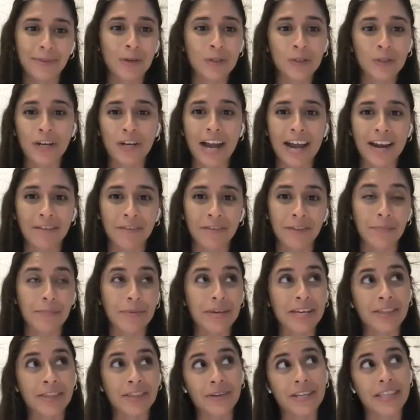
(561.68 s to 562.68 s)
Those are kind of the
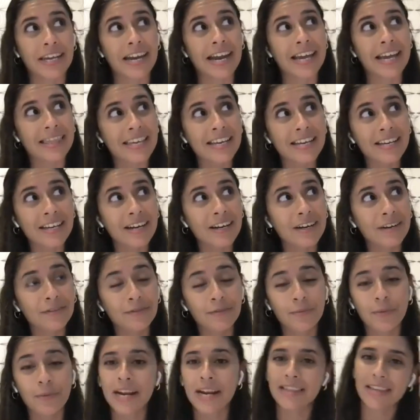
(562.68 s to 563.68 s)
big three that I think
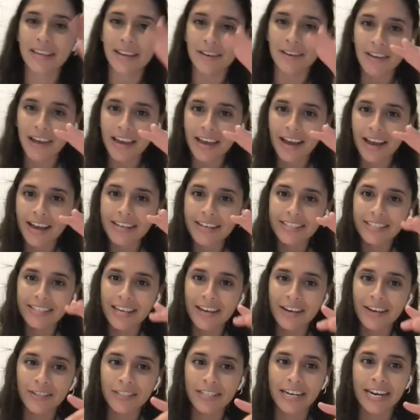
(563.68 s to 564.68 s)
of when I think of AI in
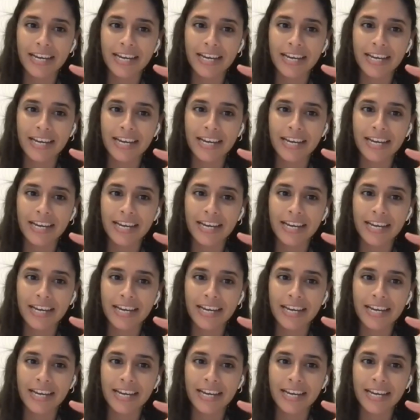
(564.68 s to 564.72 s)
sales.